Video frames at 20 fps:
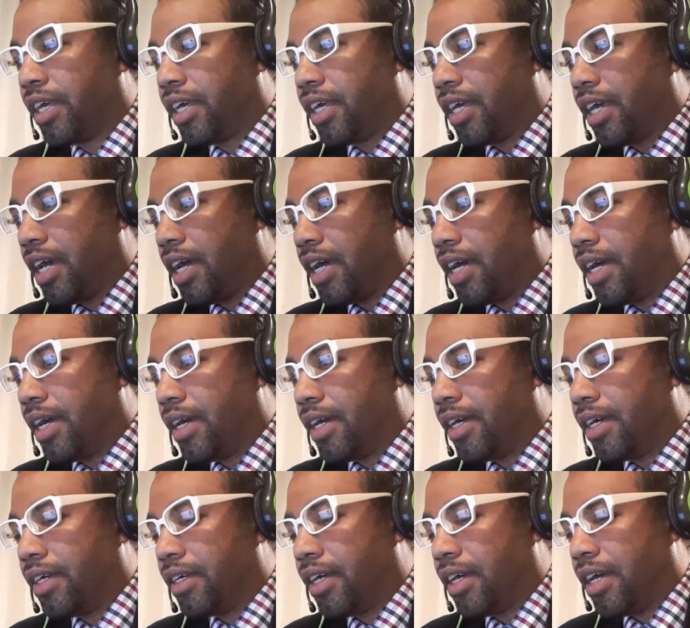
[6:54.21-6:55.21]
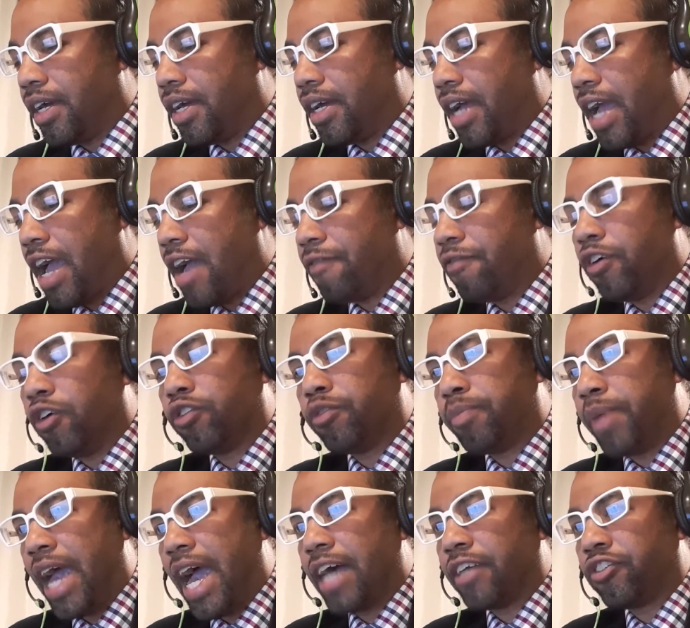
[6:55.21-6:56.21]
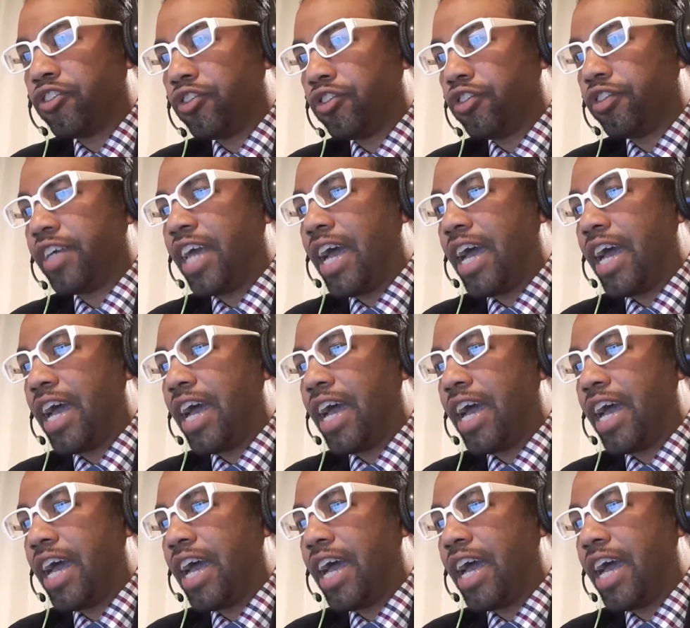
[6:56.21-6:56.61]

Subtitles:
have those passengers